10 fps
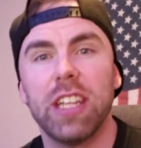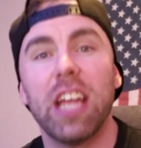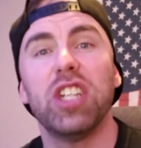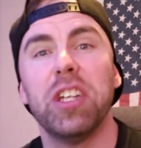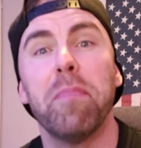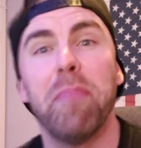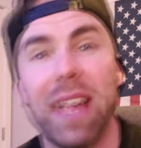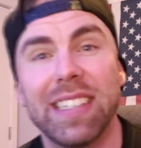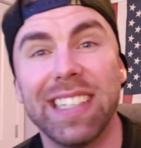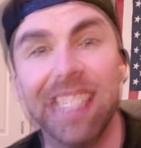that shit
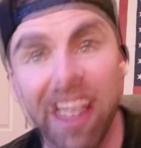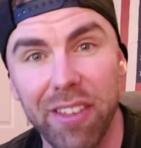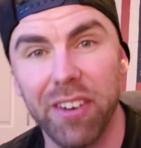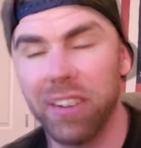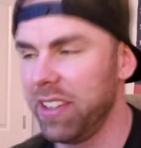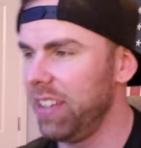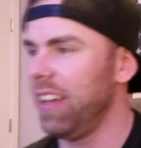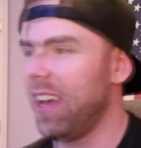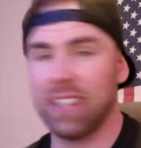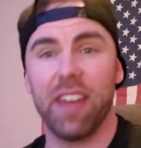back together.
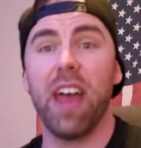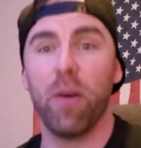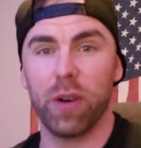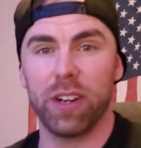That's how that